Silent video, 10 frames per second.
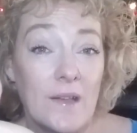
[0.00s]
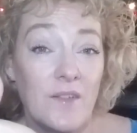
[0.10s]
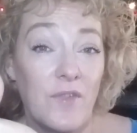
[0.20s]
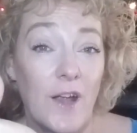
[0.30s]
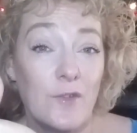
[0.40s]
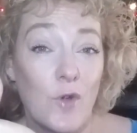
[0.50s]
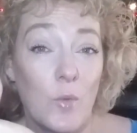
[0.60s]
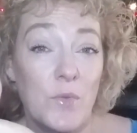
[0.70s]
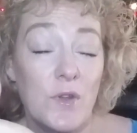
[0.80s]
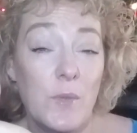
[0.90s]
my Define Your
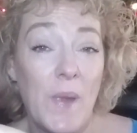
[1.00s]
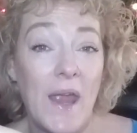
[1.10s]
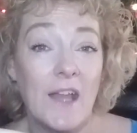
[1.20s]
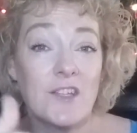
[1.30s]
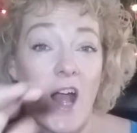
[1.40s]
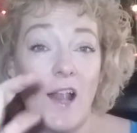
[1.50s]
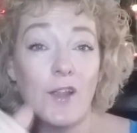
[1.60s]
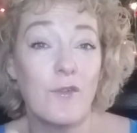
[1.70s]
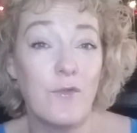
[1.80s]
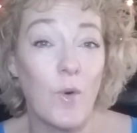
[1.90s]
Own Beauty page. I
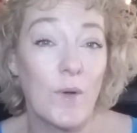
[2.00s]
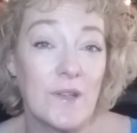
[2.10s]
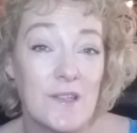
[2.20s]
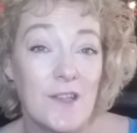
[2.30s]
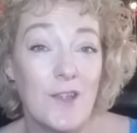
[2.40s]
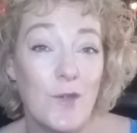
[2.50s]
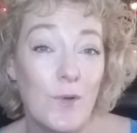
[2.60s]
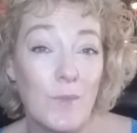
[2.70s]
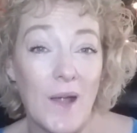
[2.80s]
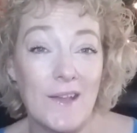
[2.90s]
look forward to seeing you
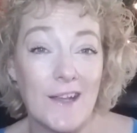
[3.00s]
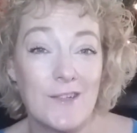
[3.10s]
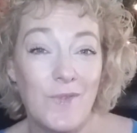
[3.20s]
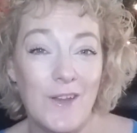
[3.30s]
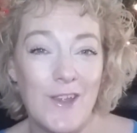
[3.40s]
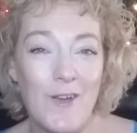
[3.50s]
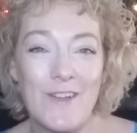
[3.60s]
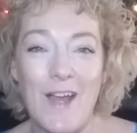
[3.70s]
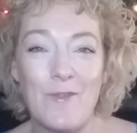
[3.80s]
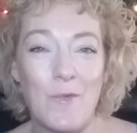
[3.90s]
in my next video,
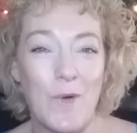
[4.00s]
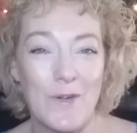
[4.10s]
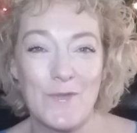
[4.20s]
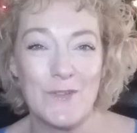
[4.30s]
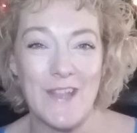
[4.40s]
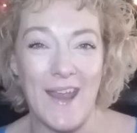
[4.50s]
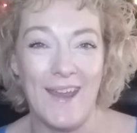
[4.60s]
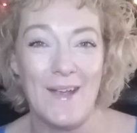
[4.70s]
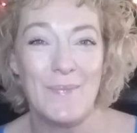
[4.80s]
and have a wonderful day.